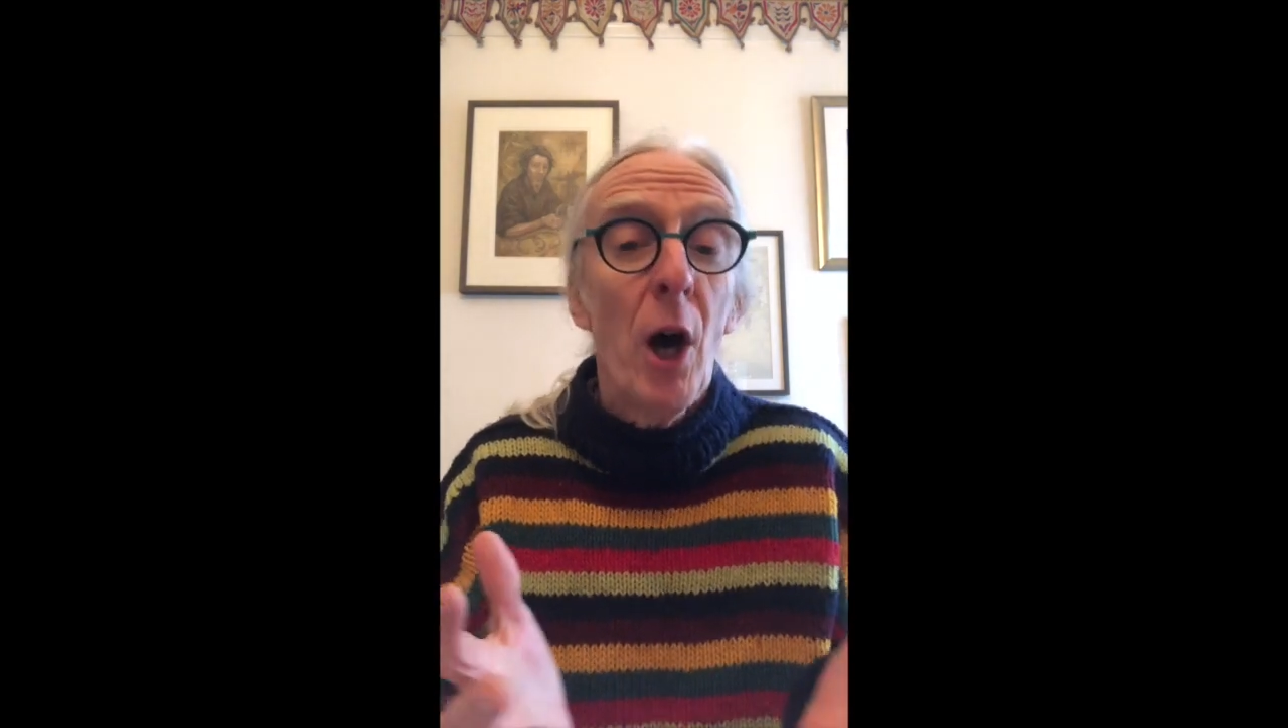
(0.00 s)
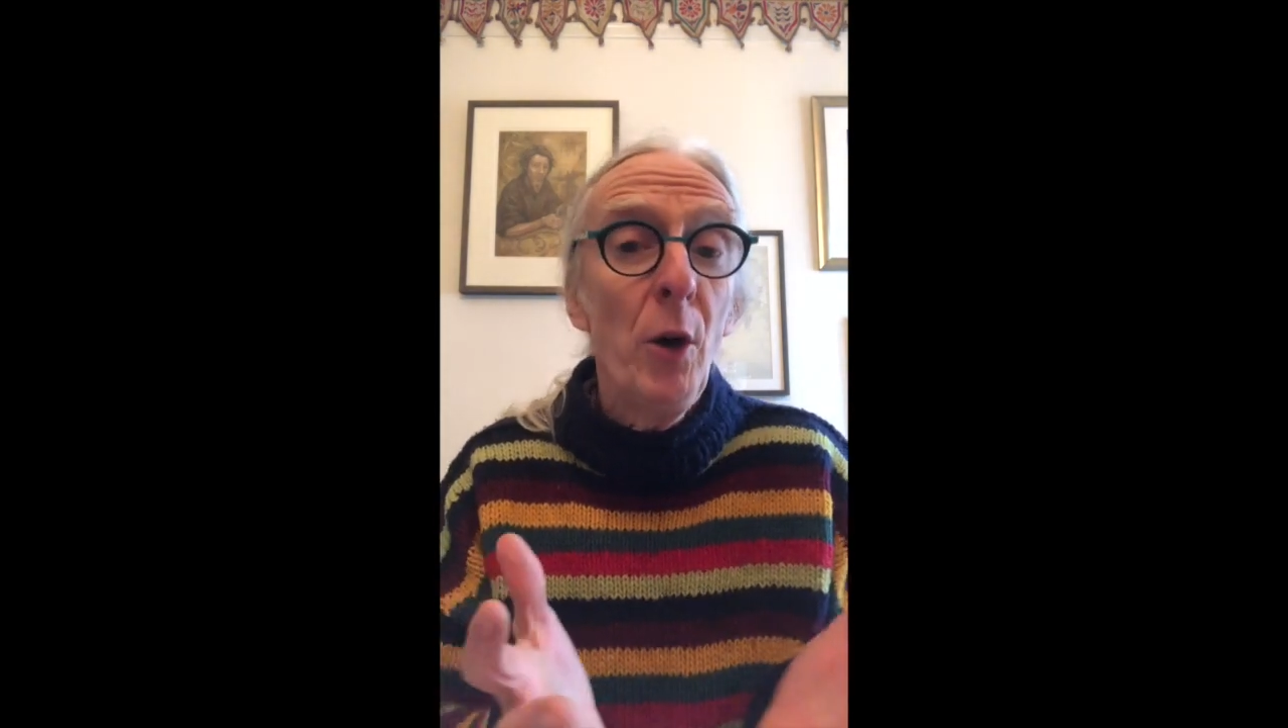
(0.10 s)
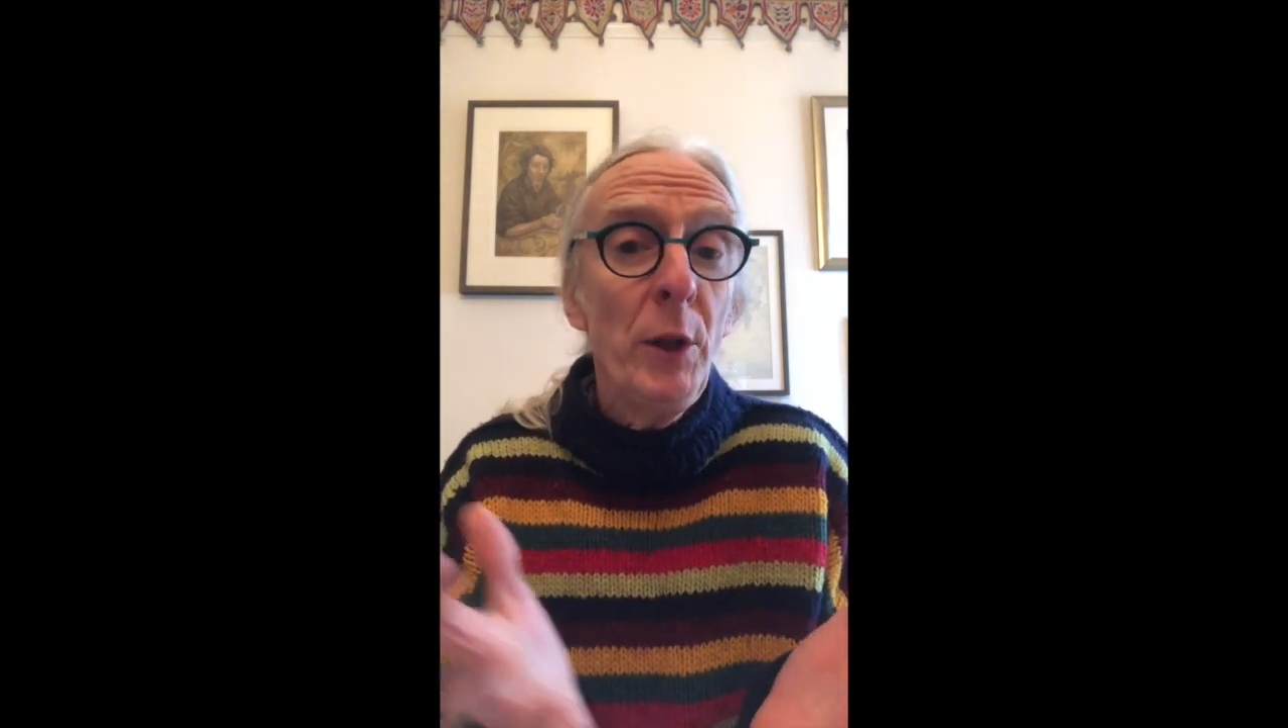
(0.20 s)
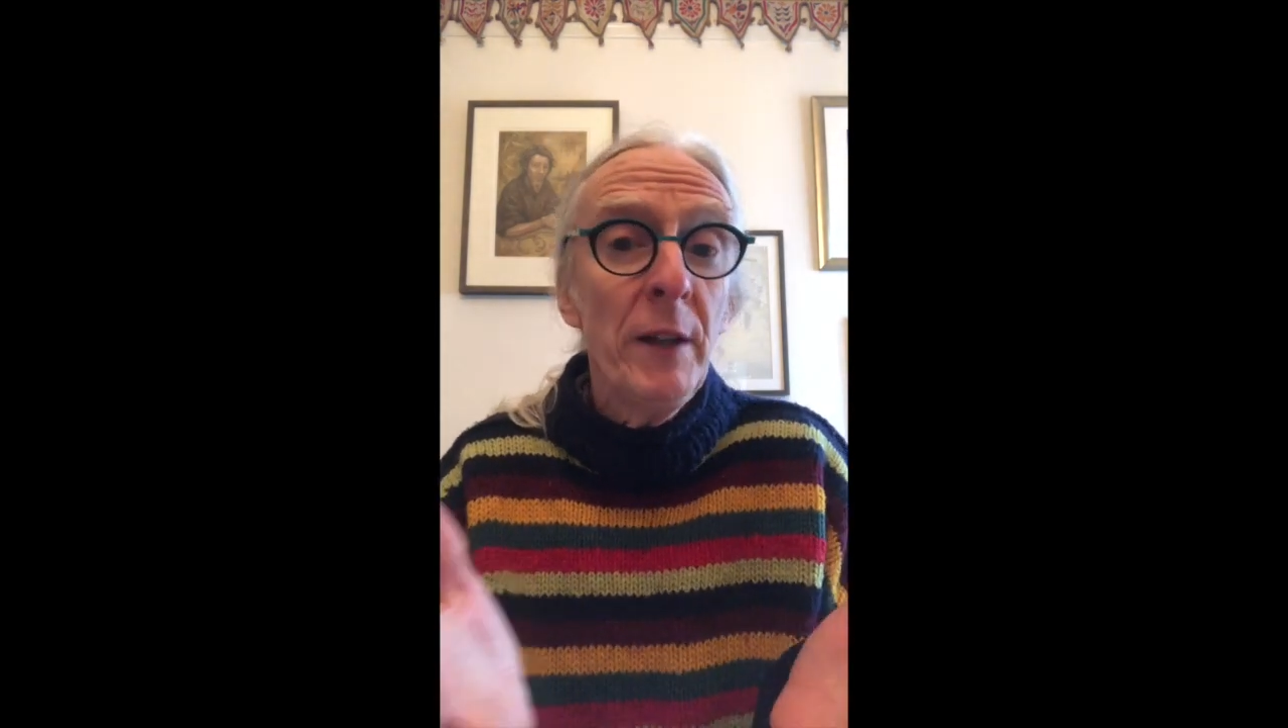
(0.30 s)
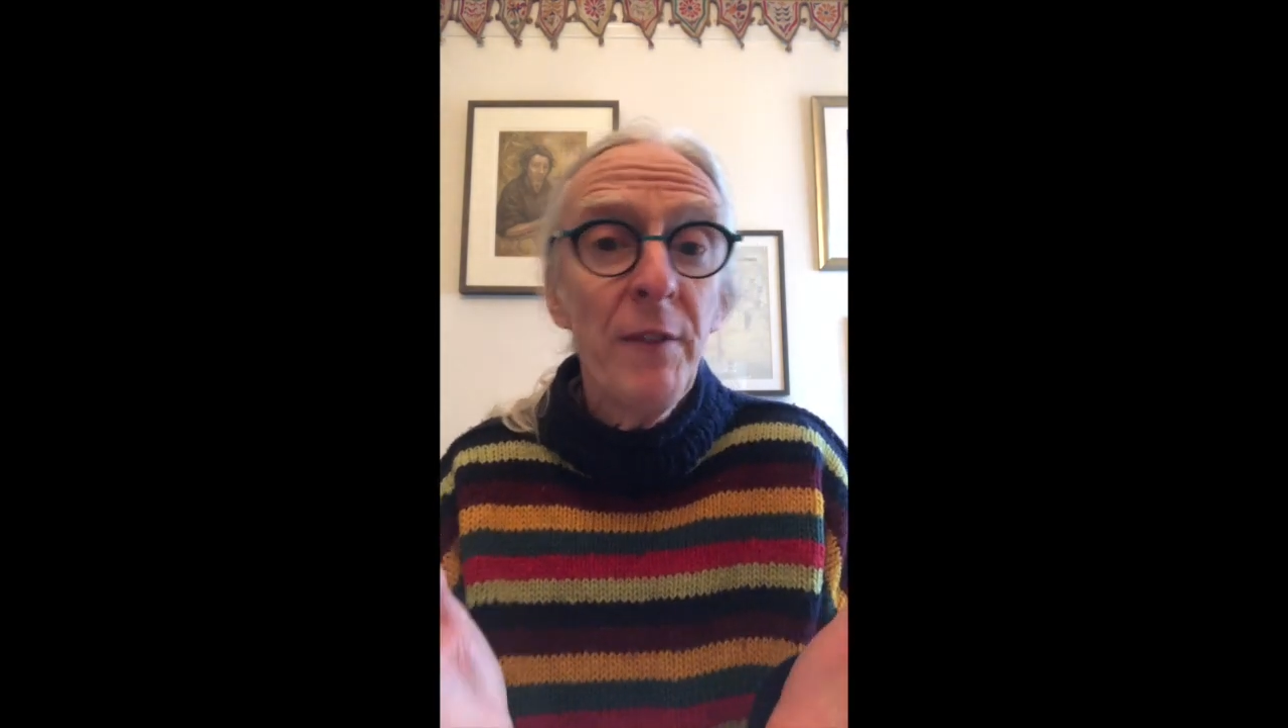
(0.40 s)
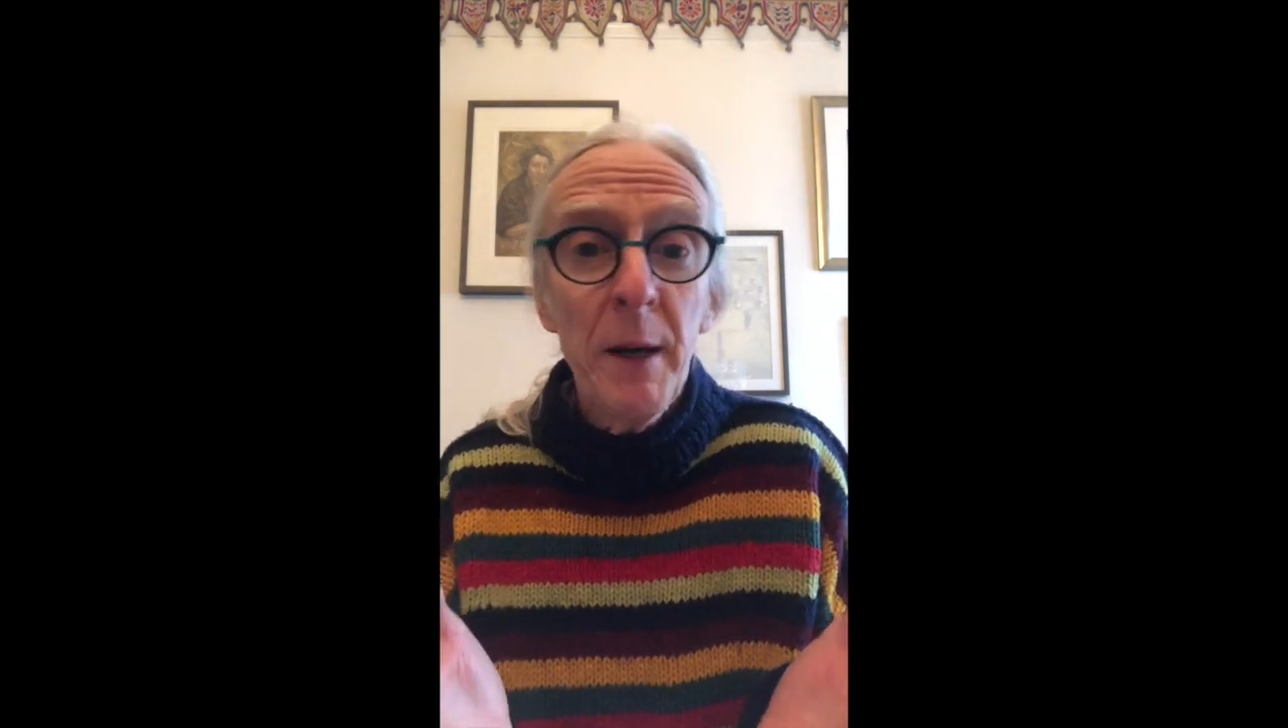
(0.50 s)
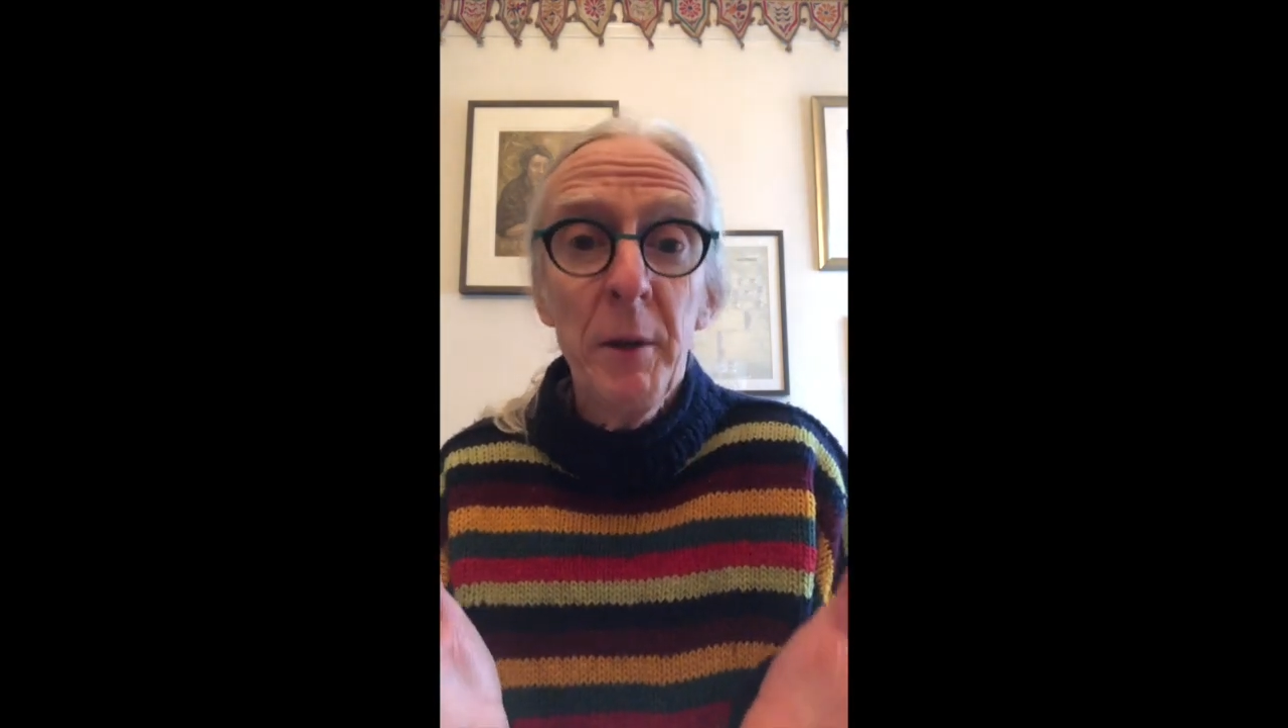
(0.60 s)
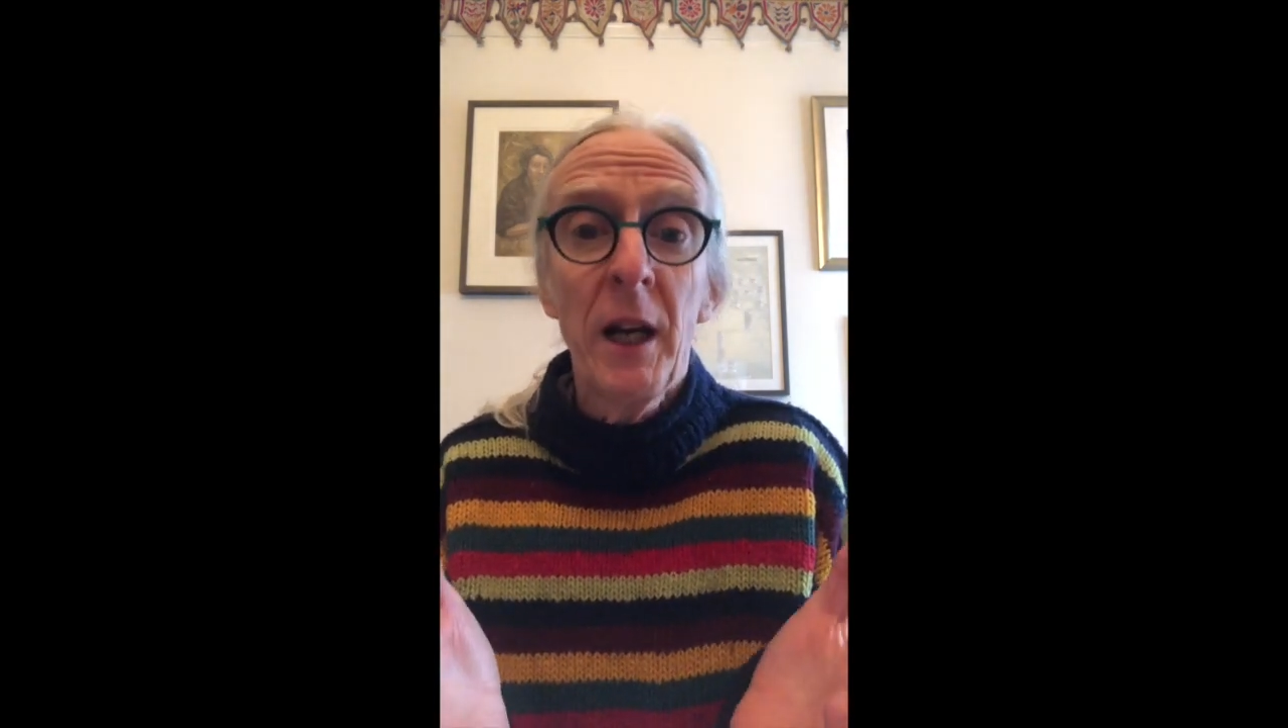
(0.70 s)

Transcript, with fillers: only if they were